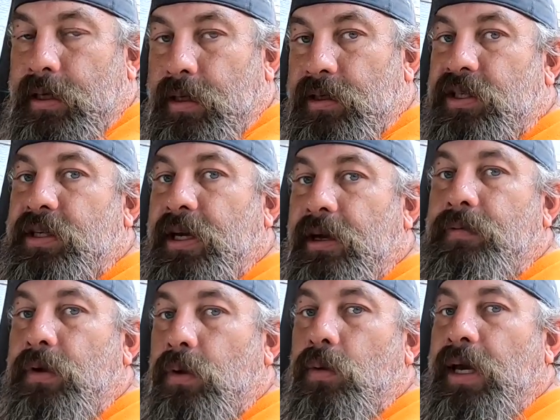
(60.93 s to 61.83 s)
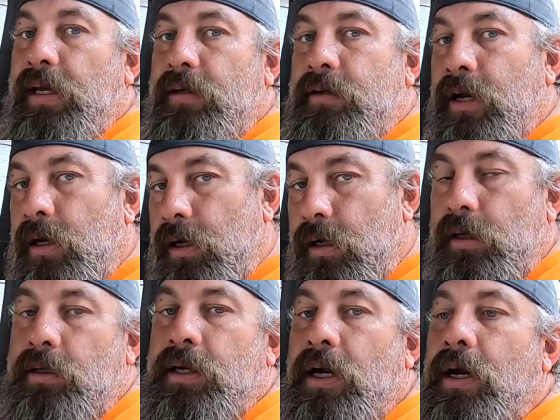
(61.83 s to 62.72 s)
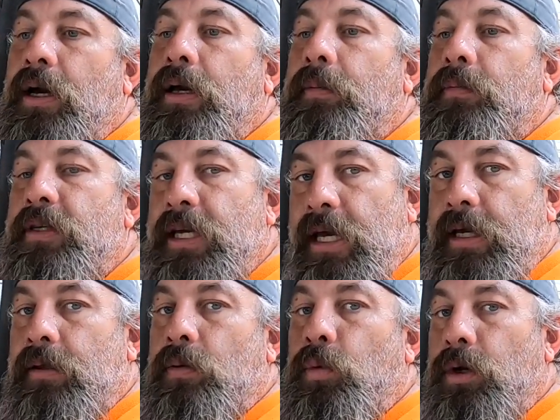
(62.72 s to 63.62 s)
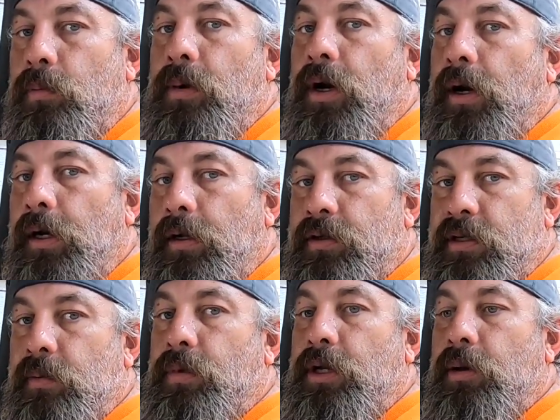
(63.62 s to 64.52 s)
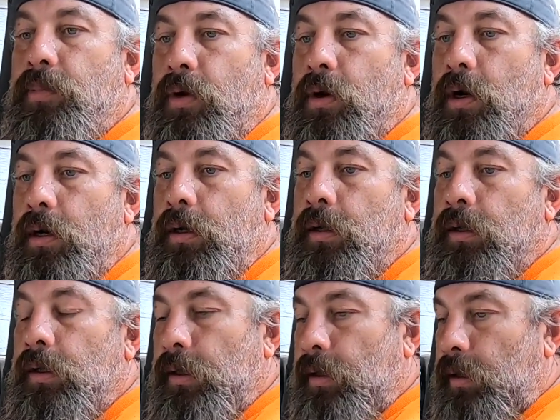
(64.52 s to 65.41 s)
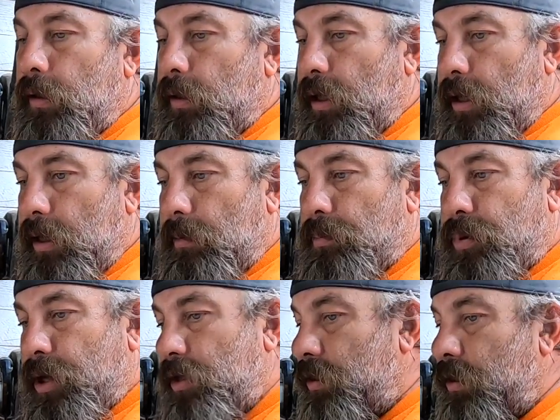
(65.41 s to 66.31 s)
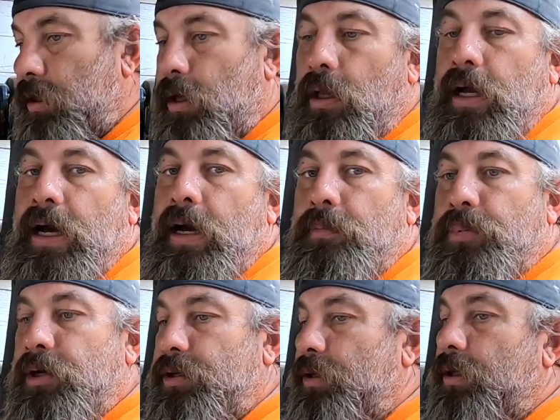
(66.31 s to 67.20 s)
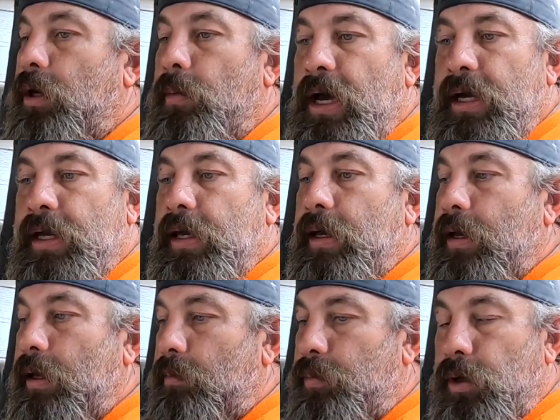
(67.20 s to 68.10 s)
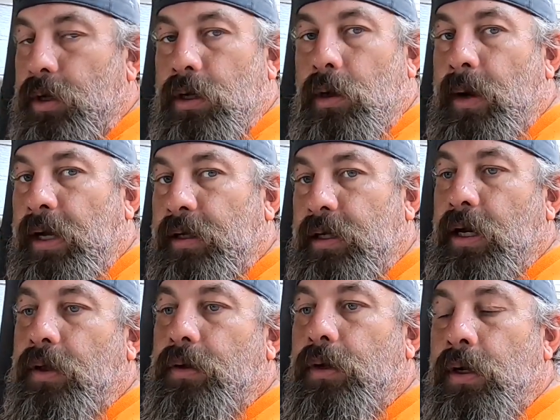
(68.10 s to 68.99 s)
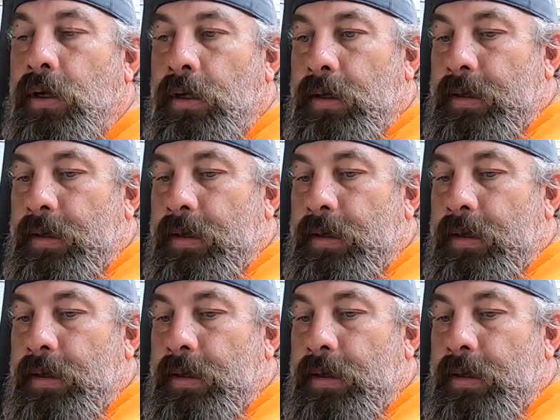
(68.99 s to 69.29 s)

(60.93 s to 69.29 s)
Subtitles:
does save you a ton of time taking the wheel bearing assembly apart and pressing it all out, pressing it all back in, putting it all back together.